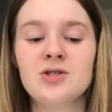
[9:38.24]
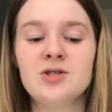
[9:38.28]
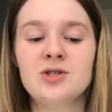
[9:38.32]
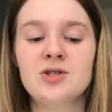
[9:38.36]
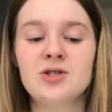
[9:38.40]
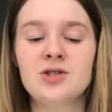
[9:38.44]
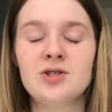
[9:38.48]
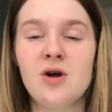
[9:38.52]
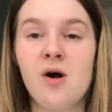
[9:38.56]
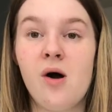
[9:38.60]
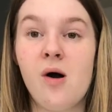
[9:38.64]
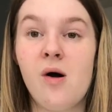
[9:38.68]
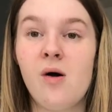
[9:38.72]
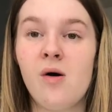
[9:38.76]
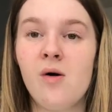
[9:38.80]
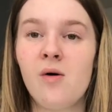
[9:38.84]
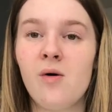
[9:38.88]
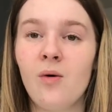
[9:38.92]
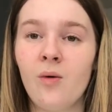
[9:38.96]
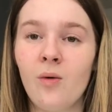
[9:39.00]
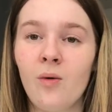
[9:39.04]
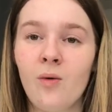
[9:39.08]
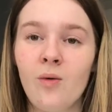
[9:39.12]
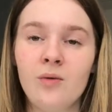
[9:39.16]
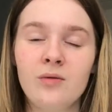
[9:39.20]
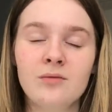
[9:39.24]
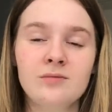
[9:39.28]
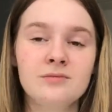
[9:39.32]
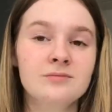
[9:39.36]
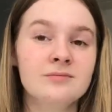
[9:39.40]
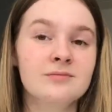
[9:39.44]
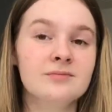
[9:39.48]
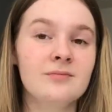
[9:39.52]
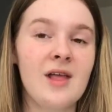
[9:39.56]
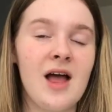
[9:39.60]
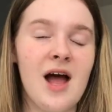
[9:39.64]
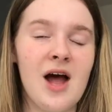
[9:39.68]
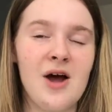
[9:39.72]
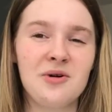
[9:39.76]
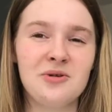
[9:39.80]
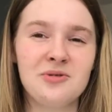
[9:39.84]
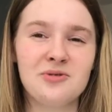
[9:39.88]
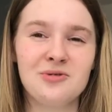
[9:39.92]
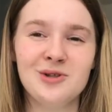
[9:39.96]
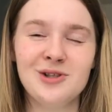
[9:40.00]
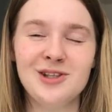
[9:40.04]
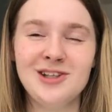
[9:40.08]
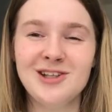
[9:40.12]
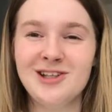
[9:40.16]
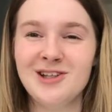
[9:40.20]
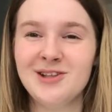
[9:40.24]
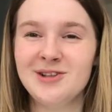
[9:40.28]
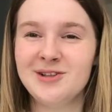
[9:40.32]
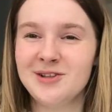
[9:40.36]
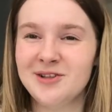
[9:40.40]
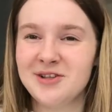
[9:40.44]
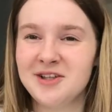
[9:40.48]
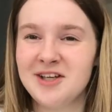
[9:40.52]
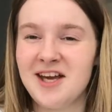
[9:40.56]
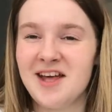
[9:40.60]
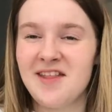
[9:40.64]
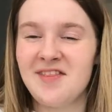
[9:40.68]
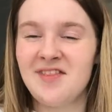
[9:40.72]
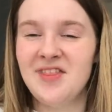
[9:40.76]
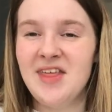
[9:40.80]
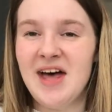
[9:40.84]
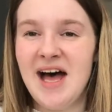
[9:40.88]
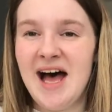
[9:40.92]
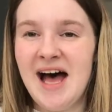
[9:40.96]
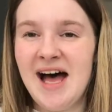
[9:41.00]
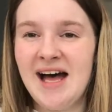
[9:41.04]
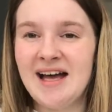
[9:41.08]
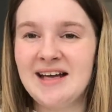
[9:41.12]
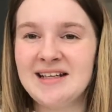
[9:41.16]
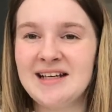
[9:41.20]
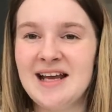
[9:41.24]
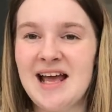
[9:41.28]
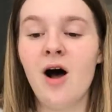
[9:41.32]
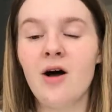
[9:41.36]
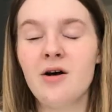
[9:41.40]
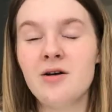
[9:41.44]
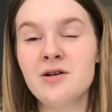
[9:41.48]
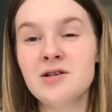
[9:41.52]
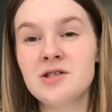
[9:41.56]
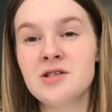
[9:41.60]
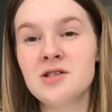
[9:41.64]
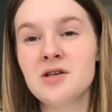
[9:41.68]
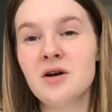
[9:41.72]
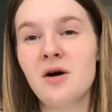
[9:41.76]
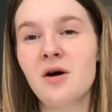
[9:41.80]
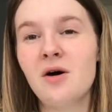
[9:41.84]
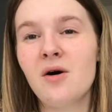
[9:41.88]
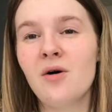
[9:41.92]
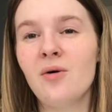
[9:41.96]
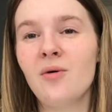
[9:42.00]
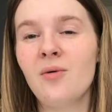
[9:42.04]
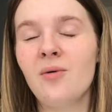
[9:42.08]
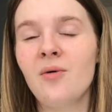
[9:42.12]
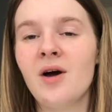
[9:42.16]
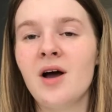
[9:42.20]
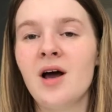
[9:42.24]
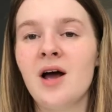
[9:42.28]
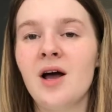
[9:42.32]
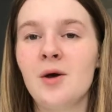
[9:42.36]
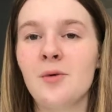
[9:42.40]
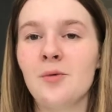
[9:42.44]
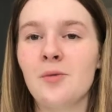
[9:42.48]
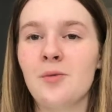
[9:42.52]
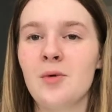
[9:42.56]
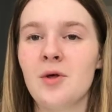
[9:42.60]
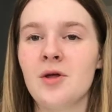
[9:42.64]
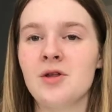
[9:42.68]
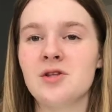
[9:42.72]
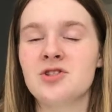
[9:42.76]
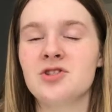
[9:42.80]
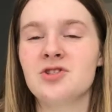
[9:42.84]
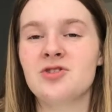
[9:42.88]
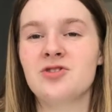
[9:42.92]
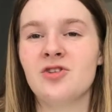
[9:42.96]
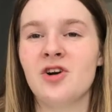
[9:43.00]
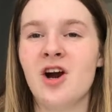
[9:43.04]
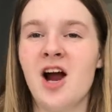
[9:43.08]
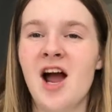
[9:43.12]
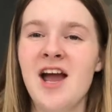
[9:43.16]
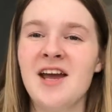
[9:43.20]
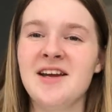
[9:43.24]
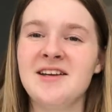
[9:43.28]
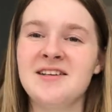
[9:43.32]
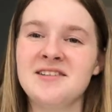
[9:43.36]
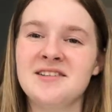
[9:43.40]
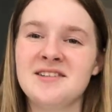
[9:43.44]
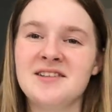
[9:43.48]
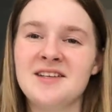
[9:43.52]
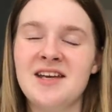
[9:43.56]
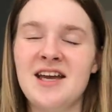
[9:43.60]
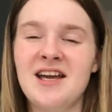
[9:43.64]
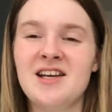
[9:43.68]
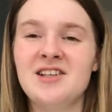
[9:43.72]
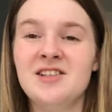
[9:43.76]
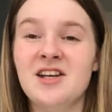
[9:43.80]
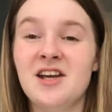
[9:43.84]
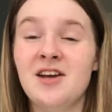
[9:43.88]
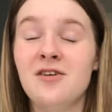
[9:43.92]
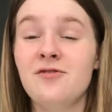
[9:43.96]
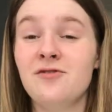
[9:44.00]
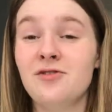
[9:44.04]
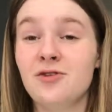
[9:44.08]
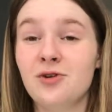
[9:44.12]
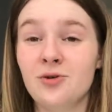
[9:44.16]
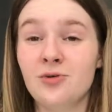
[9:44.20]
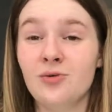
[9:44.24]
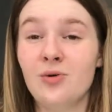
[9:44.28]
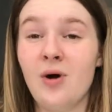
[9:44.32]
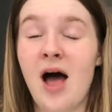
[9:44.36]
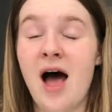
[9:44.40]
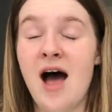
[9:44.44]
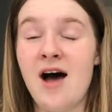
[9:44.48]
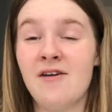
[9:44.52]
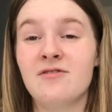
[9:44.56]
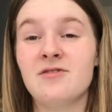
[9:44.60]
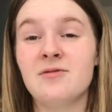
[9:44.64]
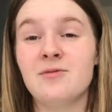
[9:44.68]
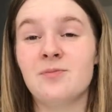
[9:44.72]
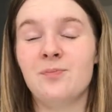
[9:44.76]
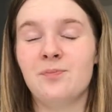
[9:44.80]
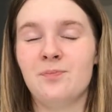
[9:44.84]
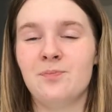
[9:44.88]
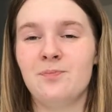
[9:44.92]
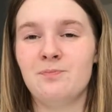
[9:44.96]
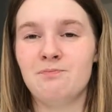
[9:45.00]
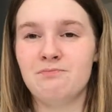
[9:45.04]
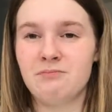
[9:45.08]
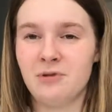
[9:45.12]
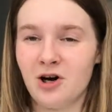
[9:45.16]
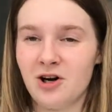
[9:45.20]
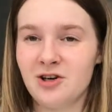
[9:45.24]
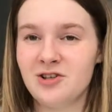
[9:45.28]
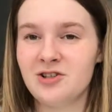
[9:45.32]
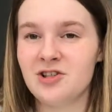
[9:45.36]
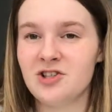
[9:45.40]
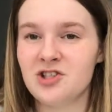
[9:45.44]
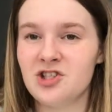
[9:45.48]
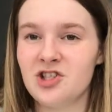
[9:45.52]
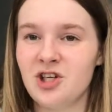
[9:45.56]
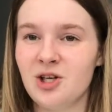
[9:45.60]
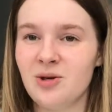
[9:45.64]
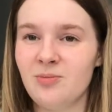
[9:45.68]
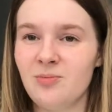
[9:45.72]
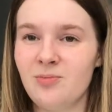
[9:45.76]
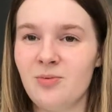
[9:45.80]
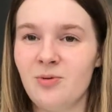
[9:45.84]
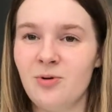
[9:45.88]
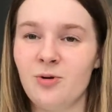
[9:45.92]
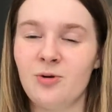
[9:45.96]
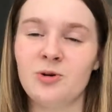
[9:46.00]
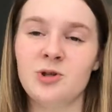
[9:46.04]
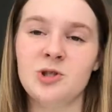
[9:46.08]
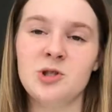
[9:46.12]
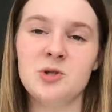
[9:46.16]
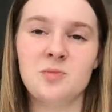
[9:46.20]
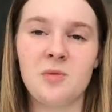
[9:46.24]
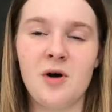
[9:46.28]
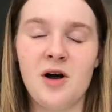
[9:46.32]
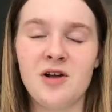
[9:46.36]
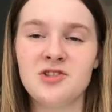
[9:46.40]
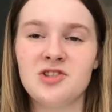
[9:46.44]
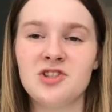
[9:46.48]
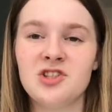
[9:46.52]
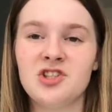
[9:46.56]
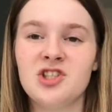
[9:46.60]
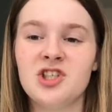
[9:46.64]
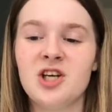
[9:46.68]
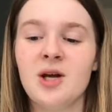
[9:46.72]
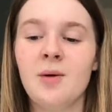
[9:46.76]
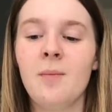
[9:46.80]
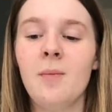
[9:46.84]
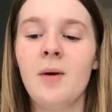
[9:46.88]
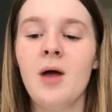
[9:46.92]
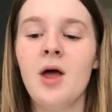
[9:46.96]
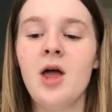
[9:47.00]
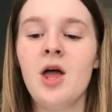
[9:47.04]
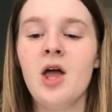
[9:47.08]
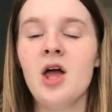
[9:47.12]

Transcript: So I would really look at that. Also, try to get, if you have partnership or sponsorship,